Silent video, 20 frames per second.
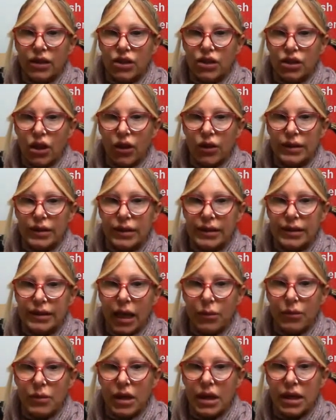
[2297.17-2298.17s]
this shows
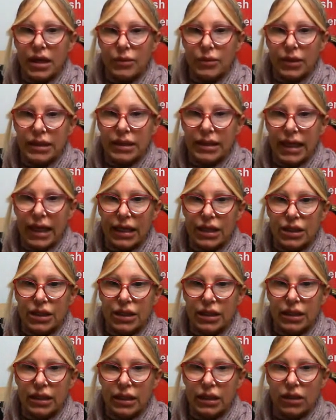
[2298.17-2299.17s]
some
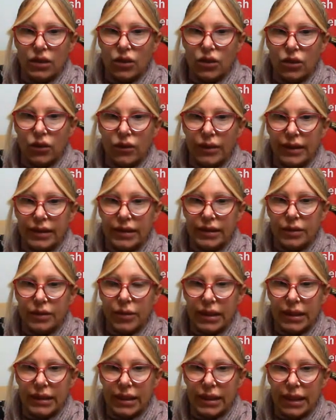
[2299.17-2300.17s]
limitation in your
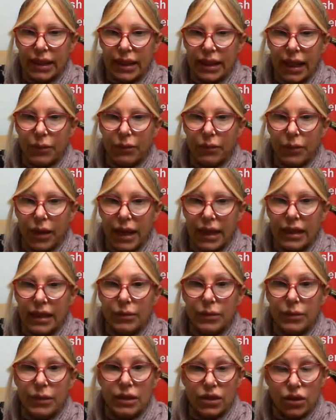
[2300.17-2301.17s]
flexibility and
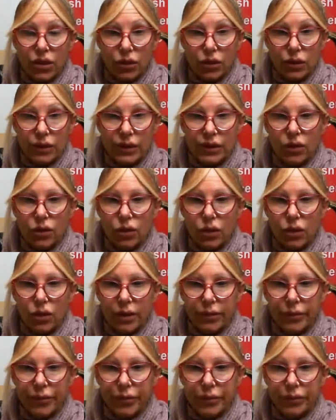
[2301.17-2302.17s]
may limit your
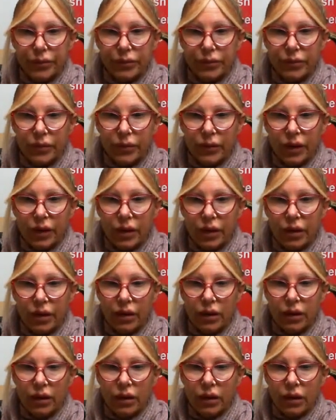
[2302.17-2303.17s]
score.
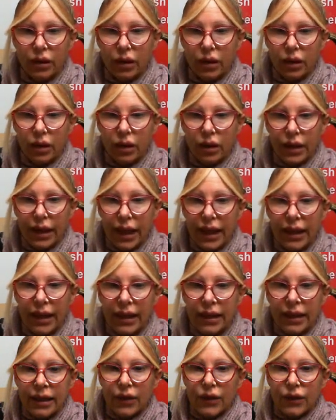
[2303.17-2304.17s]

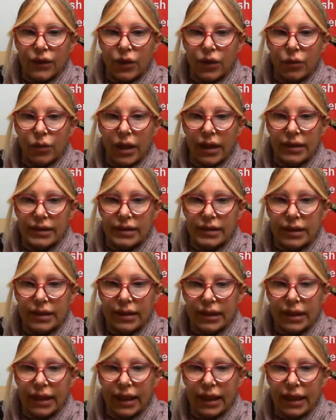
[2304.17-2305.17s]
Okay, so
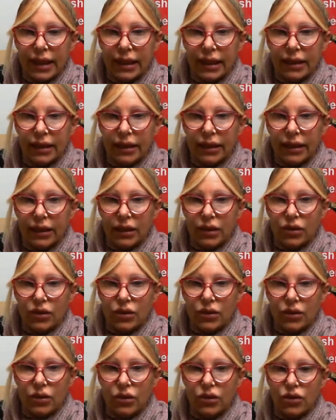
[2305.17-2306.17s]
basically
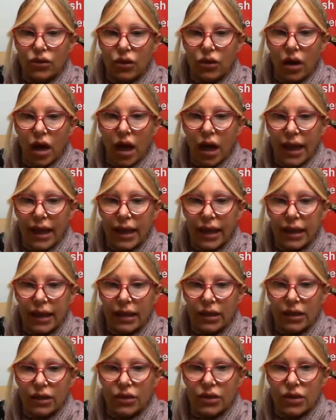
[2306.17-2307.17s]
try
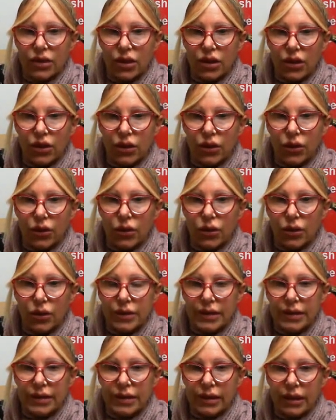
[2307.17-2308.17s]
to
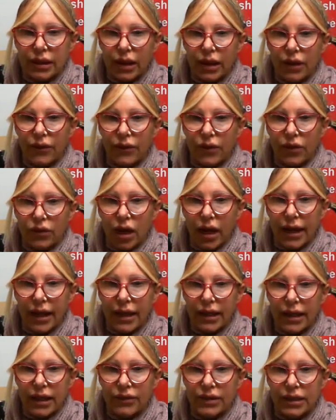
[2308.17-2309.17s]
use a
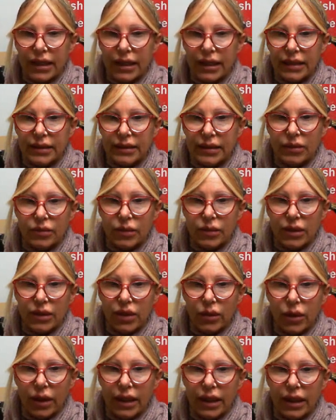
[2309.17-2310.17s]
variety of tenses when
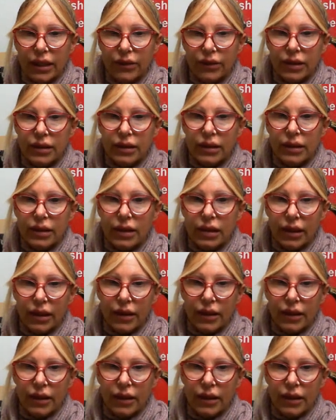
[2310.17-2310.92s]
you are given